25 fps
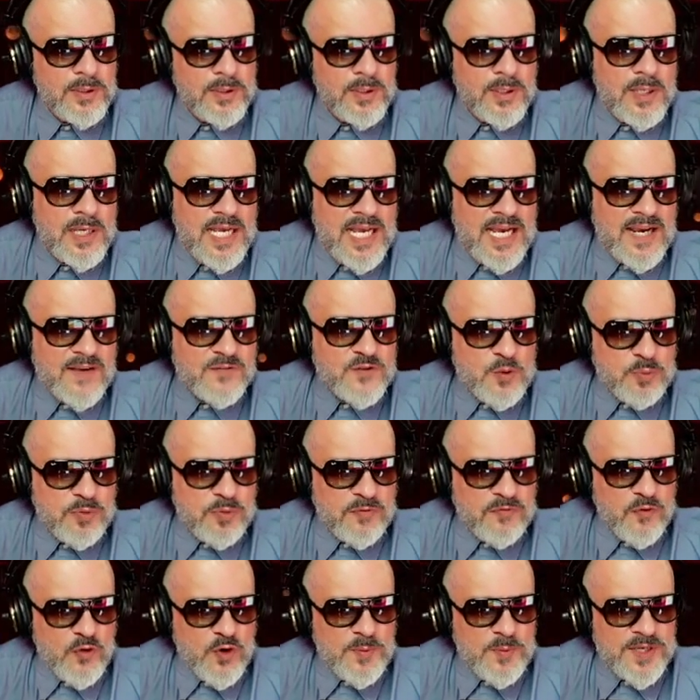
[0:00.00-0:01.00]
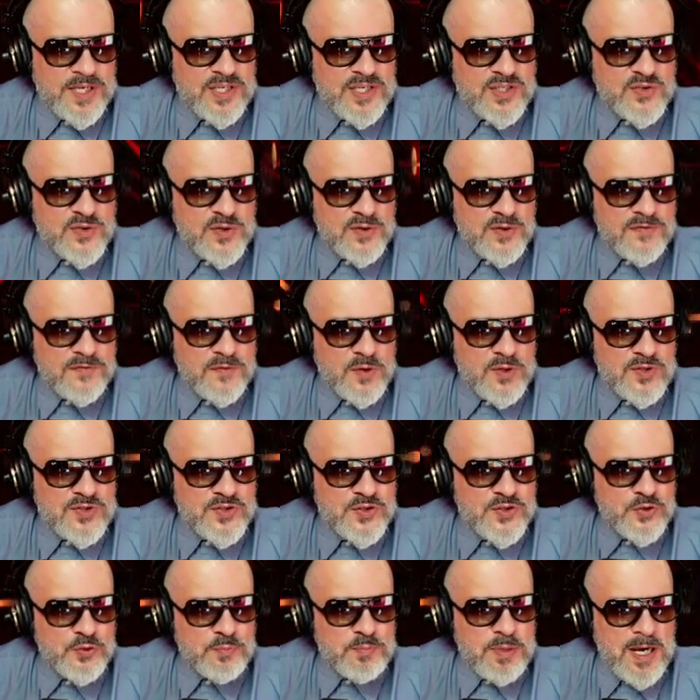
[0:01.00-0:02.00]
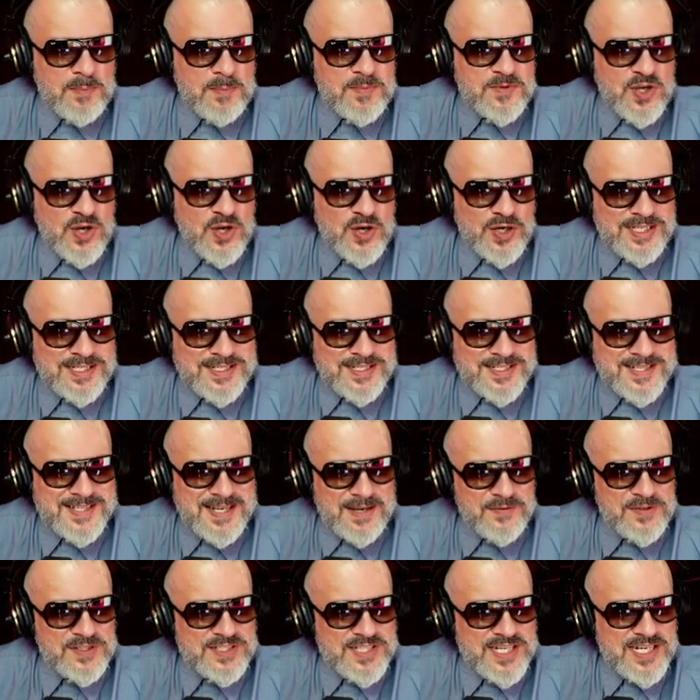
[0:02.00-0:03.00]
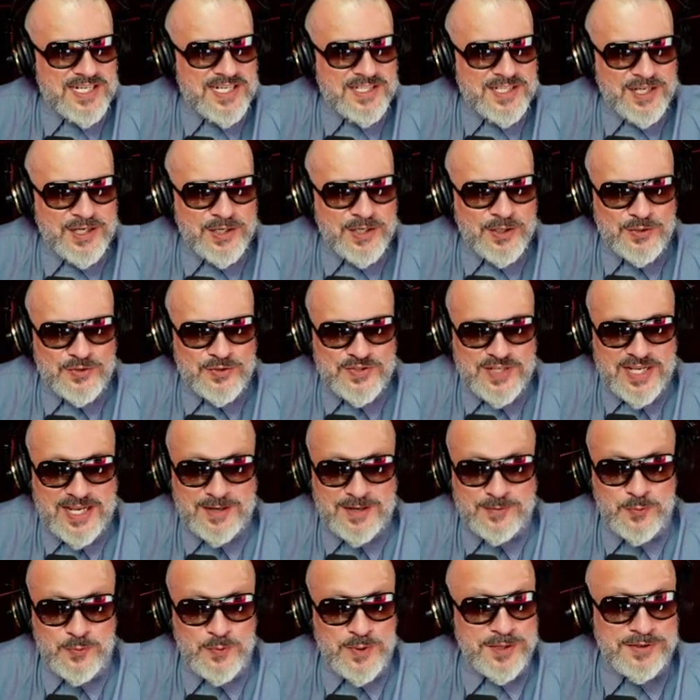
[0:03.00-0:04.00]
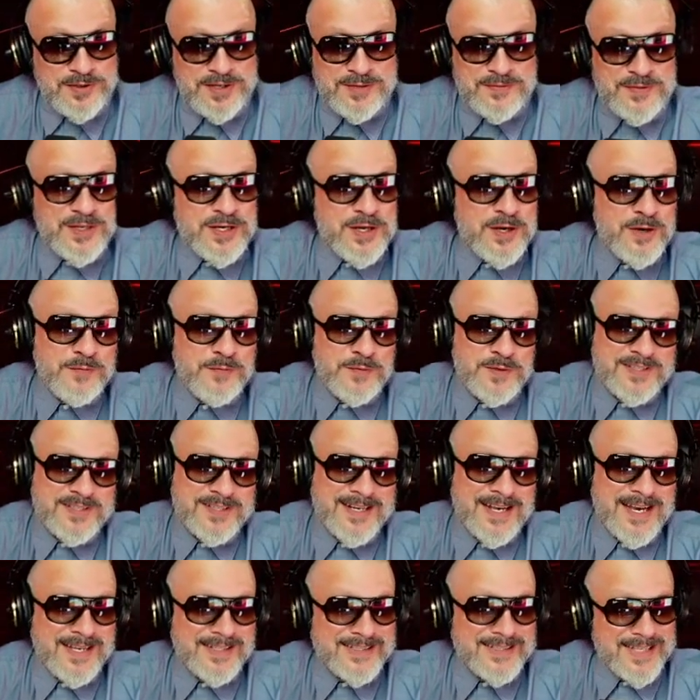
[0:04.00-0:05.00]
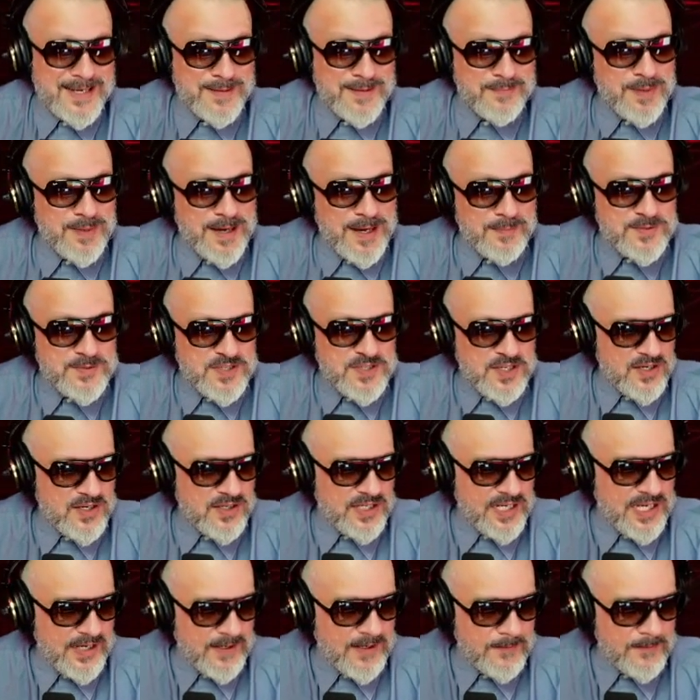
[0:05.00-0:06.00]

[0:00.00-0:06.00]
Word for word: After performing his first new pop song in 17 years, and we don't even know if it's a goddamn pop song yet.